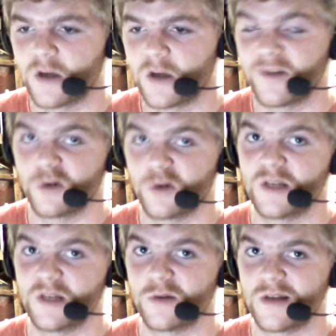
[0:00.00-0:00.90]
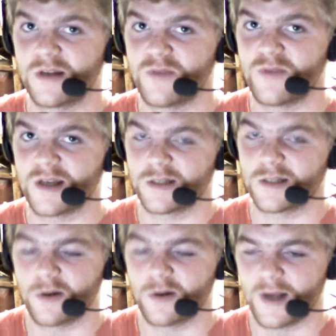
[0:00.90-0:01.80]
I have no idea what a DPS, so
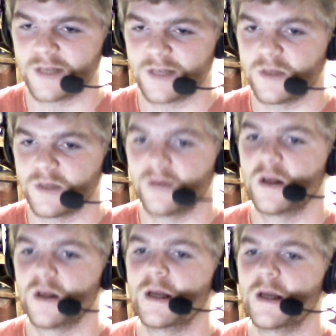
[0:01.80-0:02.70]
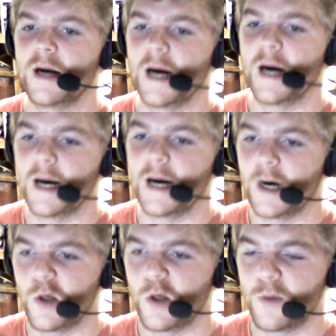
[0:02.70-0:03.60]
don't ask me. Uh,
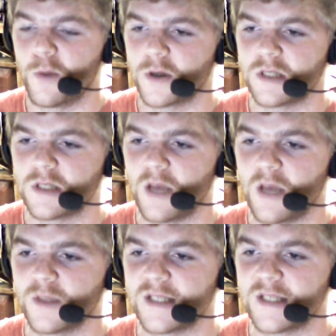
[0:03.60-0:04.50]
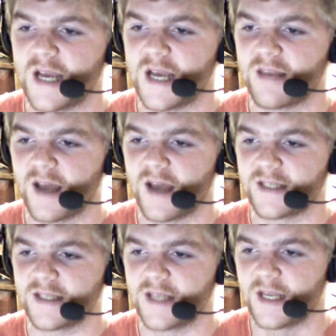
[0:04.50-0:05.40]
although personally, I would say
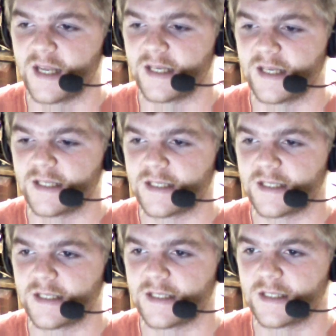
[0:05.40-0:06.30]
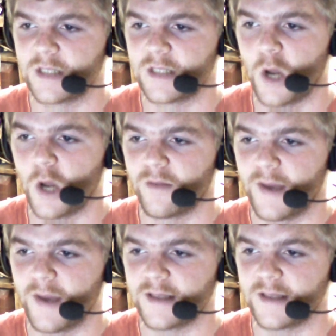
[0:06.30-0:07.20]
that it is not the
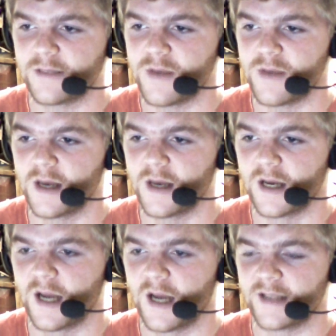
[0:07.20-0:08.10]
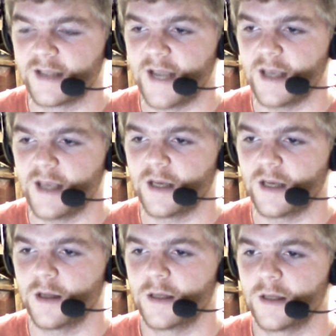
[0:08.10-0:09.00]
best because uh, tanking
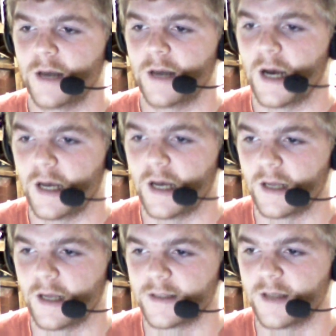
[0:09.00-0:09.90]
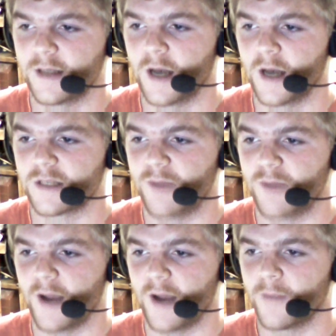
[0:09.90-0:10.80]
uh, t- uh,
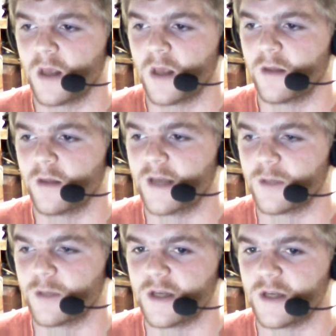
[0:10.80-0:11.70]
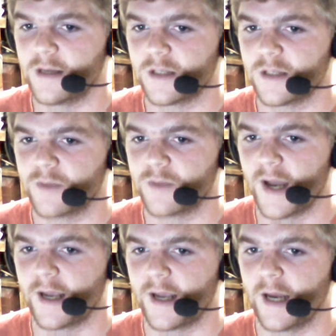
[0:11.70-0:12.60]
spec. The damage and healing
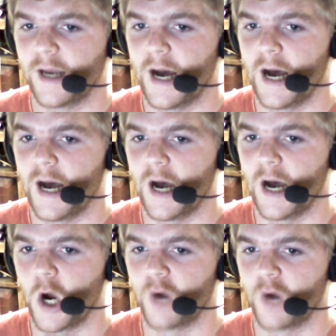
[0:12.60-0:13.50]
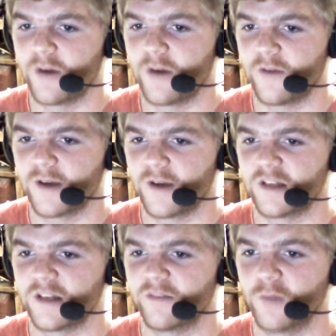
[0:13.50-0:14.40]
spec uh, are very
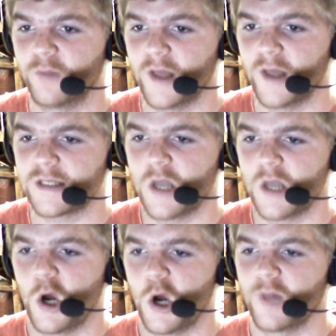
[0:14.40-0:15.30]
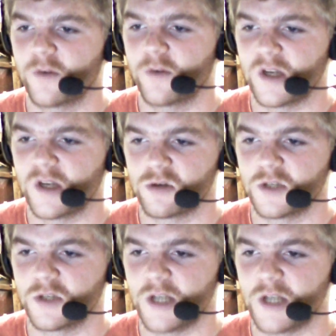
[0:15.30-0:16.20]
effective. Plus, all of the great
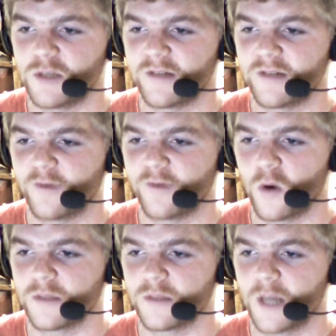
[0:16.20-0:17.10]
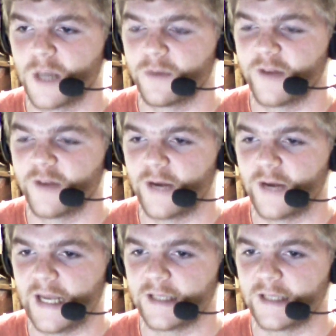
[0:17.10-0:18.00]
druid shapeshift forms come in very
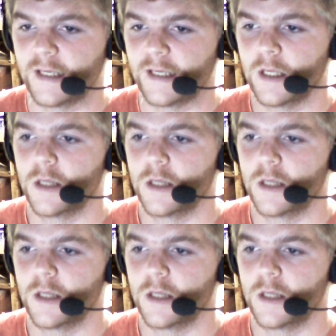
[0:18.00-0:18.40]
handy.